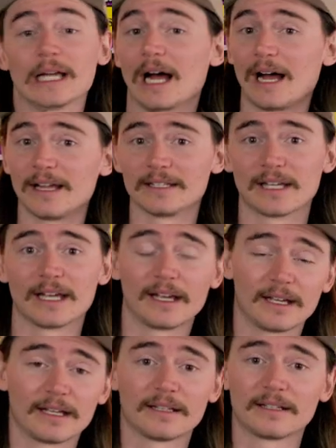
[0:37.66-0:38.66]
hot
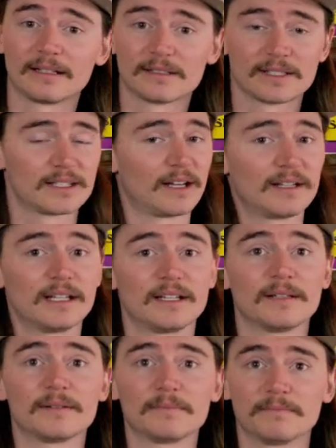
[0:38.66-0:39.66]
day,
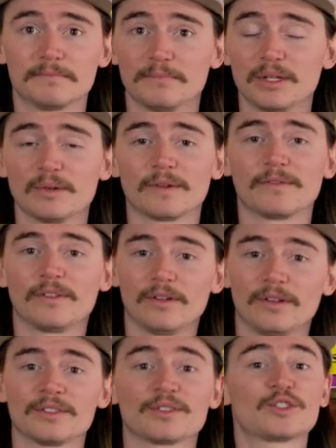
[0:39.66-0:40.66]
sunny,
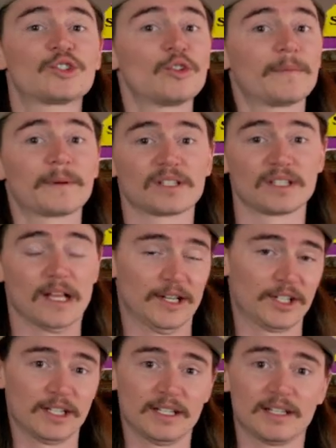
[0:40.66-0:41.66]
beautiful, super
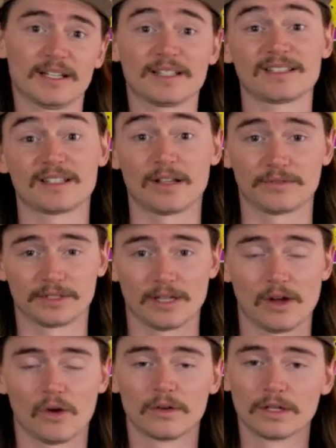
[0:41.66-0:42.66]
slushy, and slow
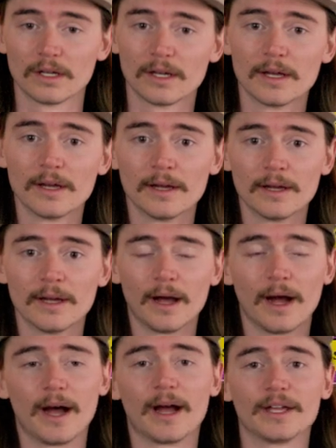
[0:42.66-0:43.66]
snow.
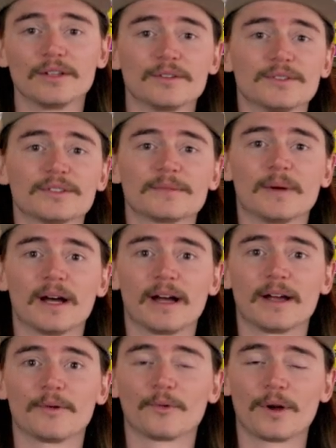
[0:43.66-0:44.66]
I used
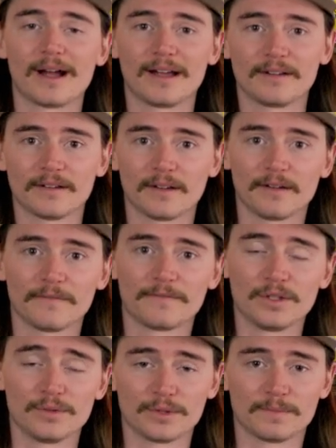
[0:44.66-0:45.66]
my Ride
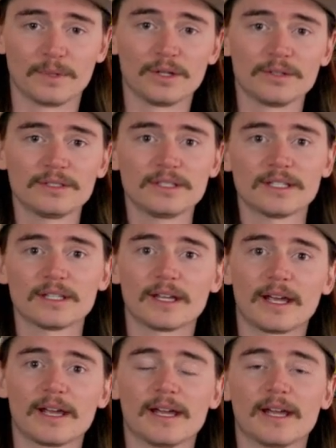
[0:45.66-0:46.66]
Fuse boots
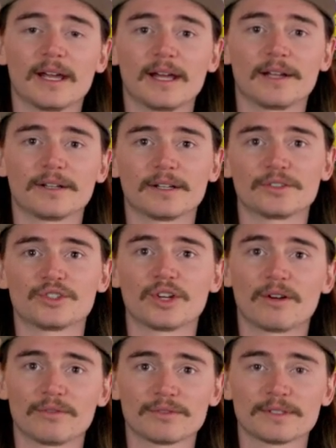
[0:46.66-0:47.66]
and
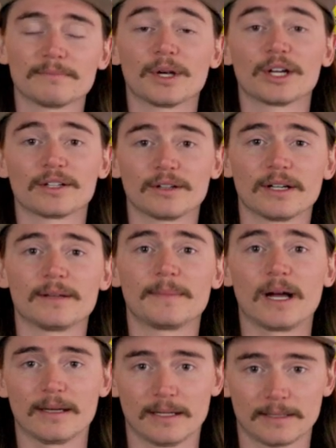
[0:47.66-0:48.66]
Jones Mercury
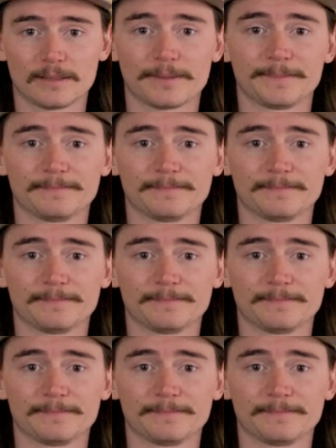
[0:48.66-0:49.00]
bindings.